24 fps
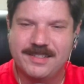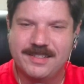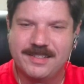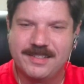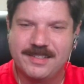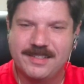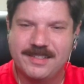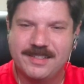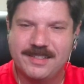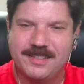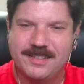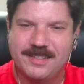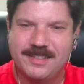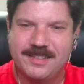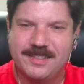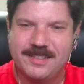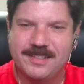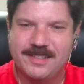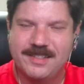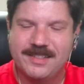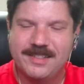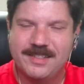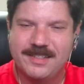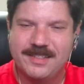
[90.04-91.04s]

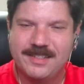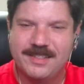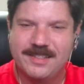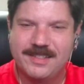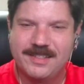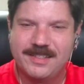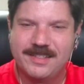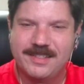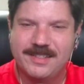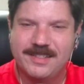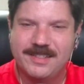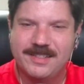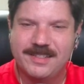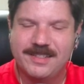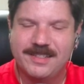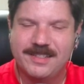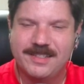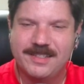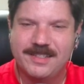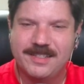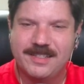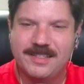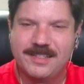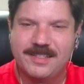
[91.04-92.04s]

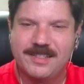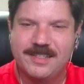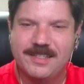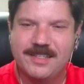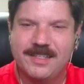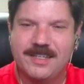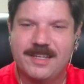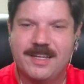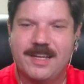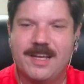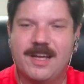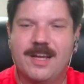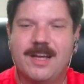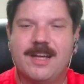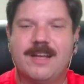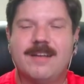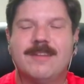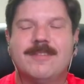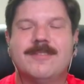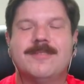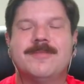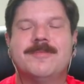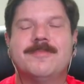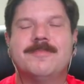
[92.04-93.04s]

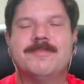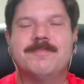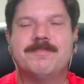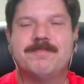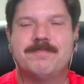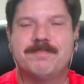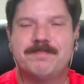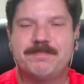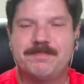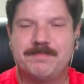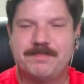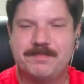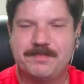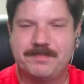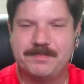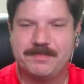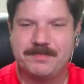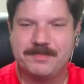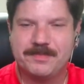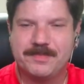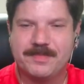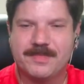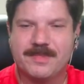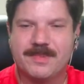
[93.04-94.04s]

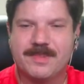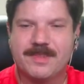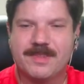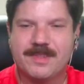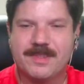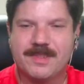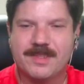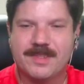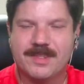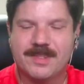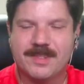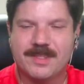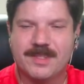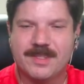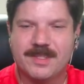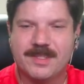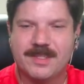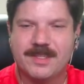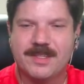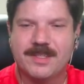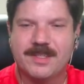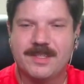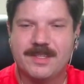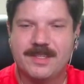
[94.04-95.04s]

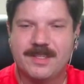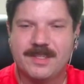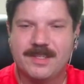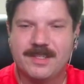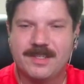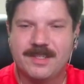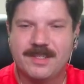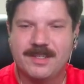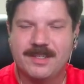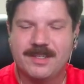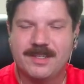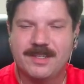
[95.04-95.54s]
The person shown says nothing.